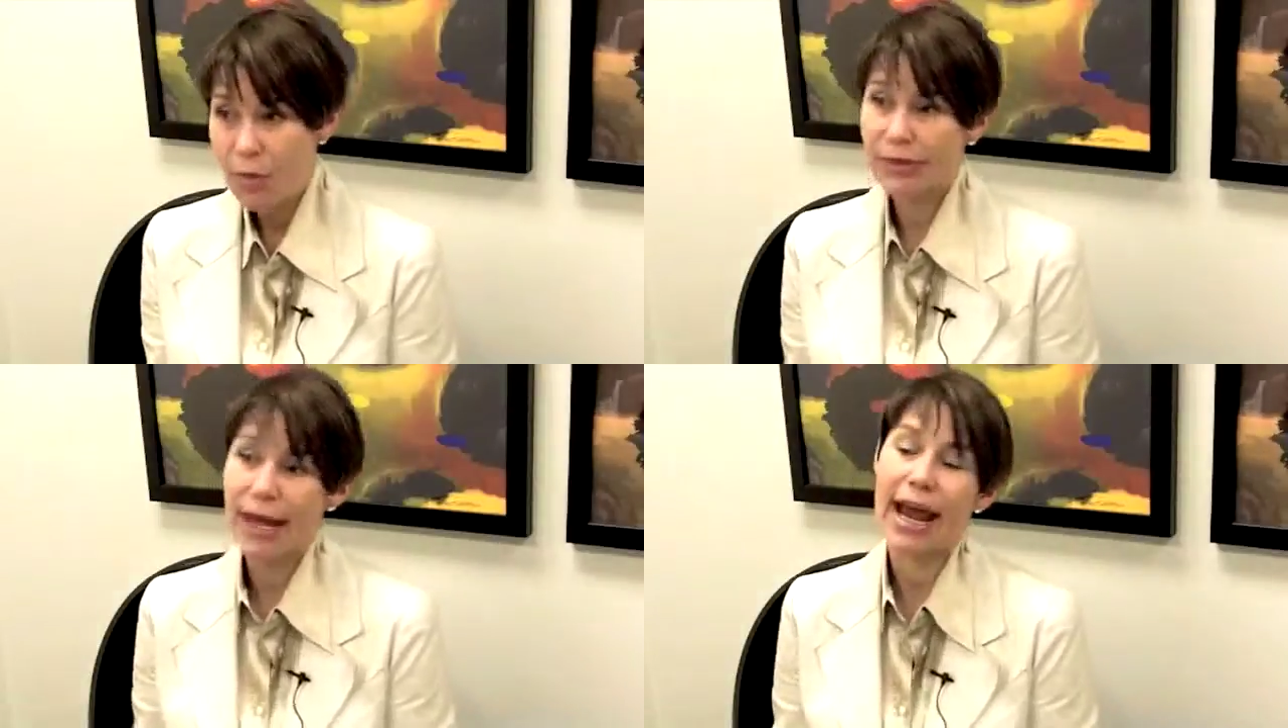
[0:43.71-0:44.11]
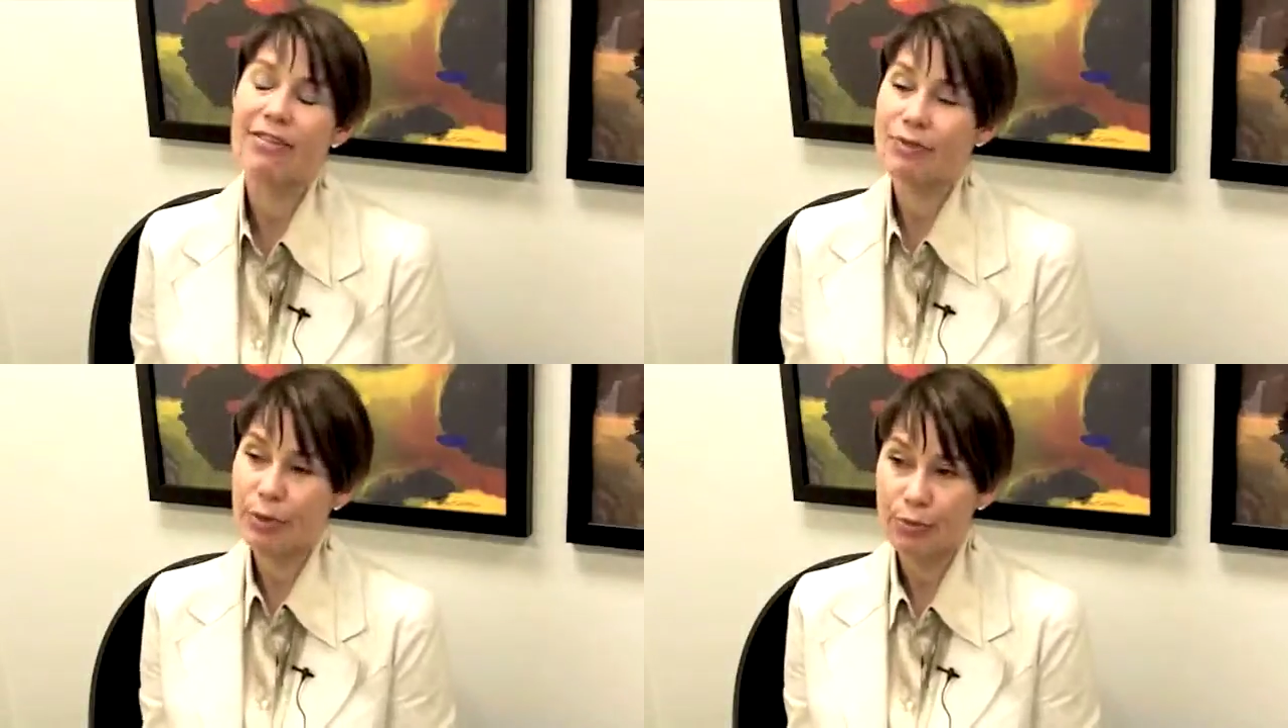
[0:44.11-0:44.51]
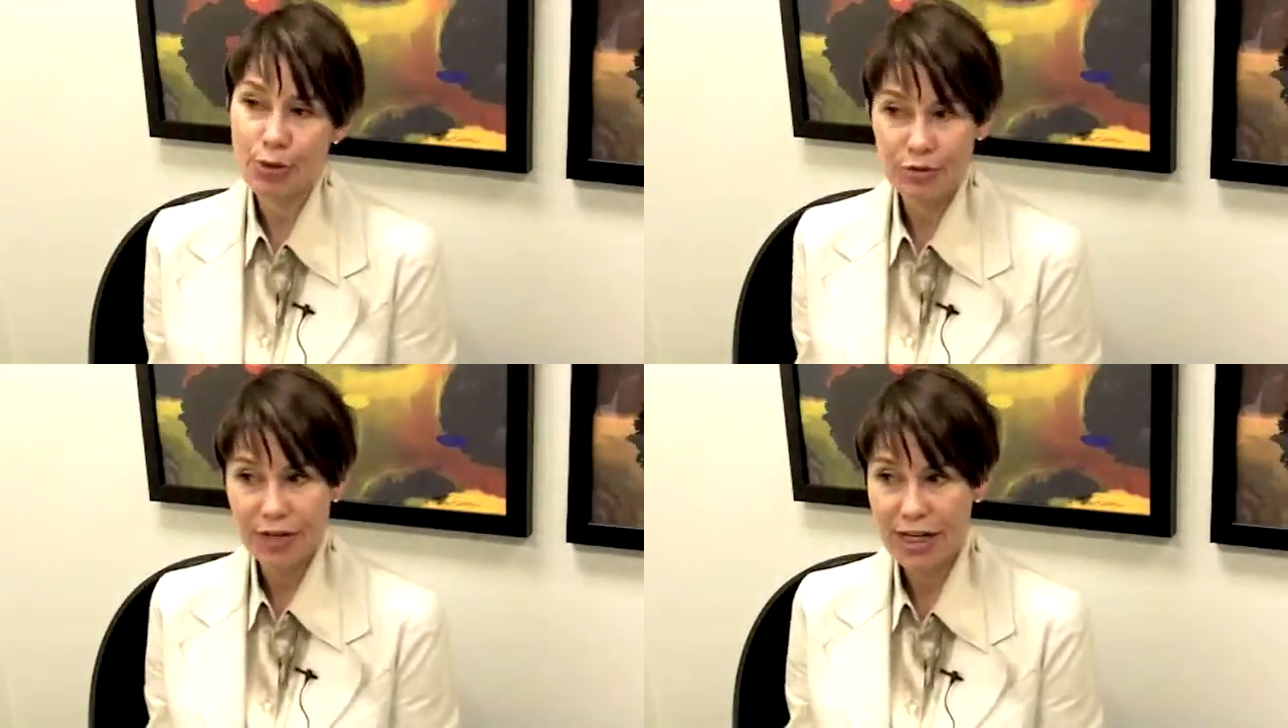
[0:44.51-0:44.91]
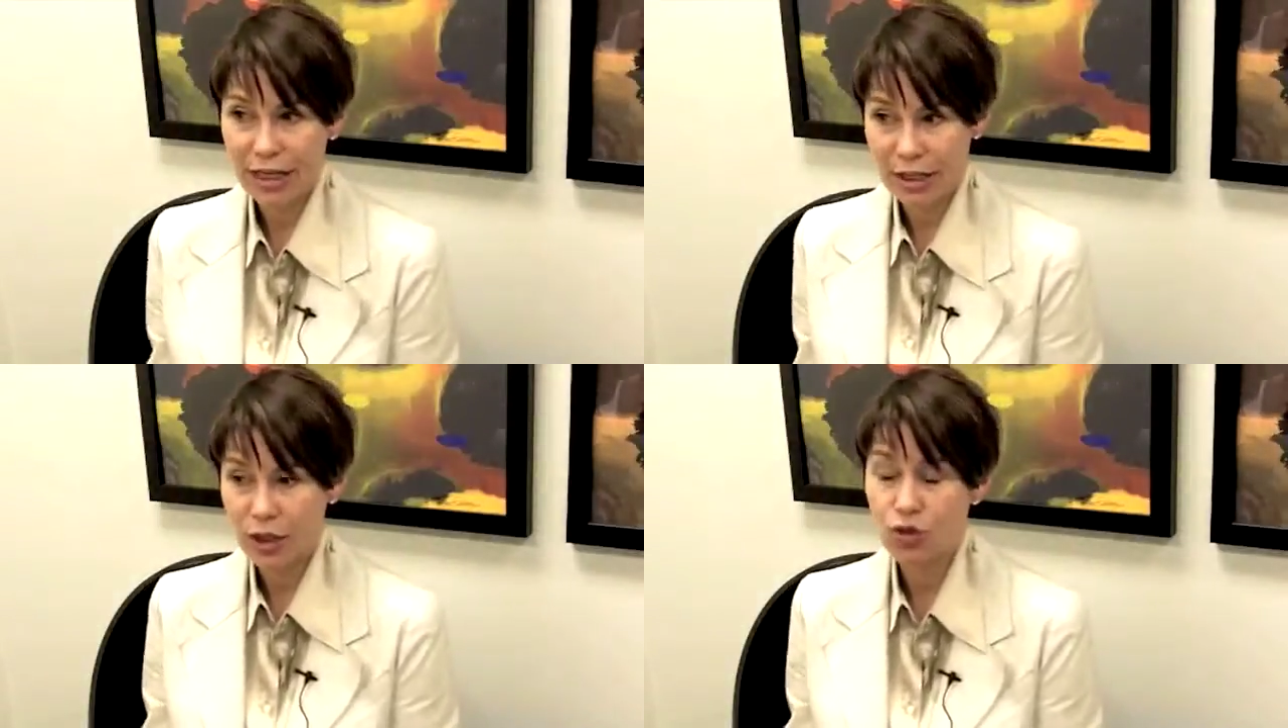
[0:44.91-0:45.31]
but they haven't been proven in
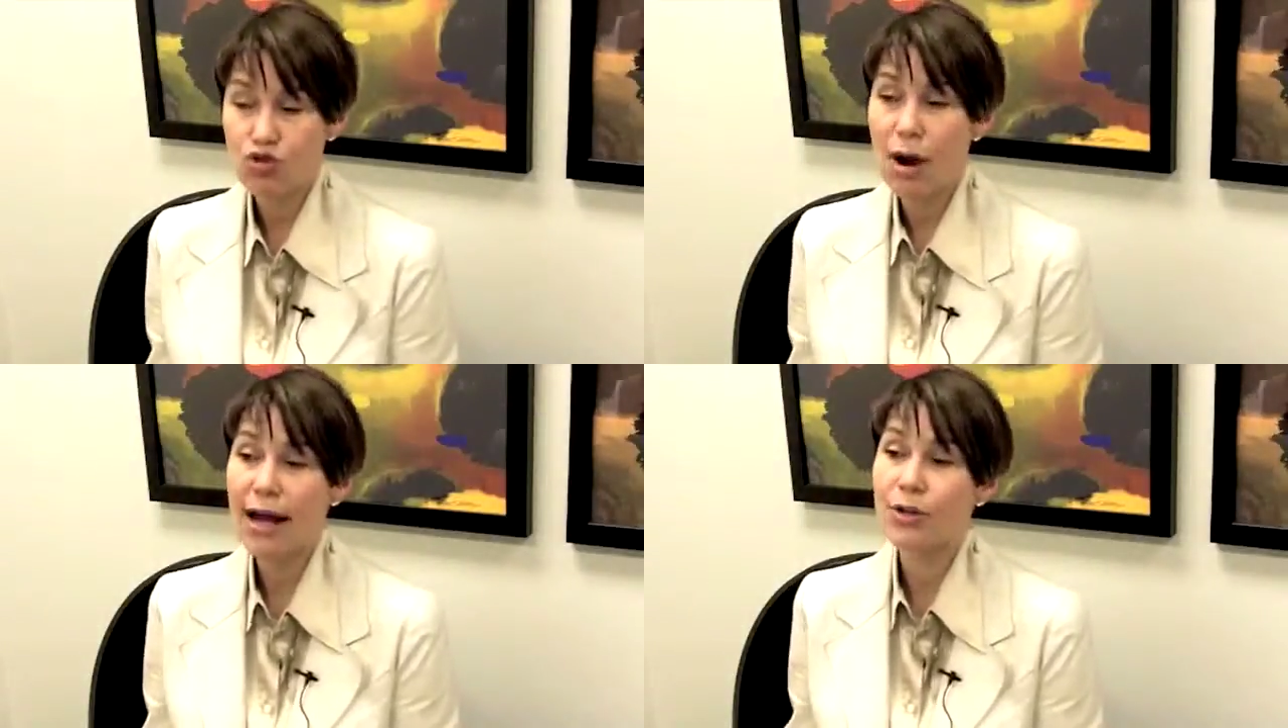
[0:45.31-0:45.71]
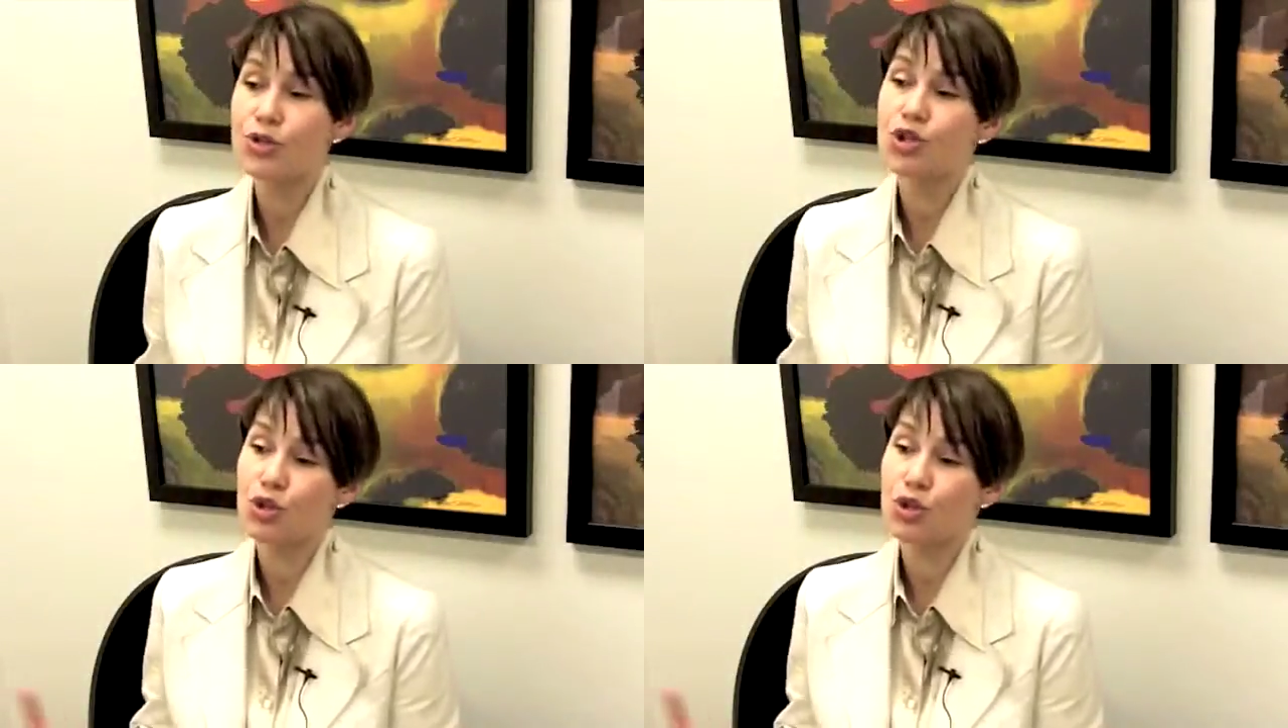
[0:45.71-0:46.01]
clinical trials